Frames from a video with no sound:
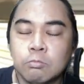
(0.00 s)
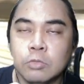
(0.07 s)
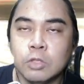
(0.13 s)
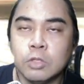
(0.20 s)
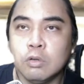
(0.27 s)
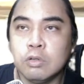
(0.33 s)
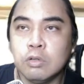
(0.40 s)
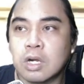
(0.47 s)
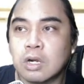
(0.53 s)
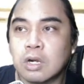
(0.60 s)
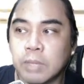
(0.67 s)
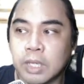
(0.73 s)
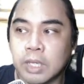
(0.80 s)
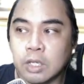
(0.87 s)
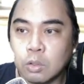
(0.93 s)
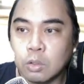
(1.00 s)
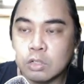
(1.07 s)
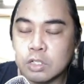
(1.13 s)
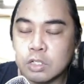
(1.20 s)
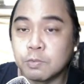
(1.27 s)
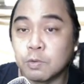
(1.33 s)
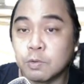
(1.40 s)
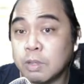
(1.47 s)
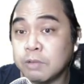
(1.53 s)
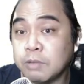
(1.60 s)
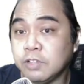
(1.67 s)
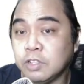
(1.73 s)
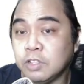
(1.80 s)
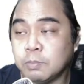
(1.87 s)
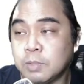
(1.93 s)
those are my goals for my
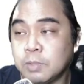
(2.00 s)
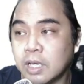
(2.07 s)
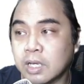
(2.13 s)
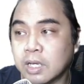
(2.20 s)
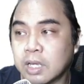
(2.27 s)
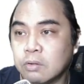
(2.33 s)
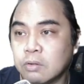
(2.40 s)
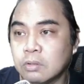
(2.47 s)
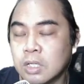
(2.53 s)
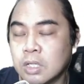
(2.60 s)
free-to-play account.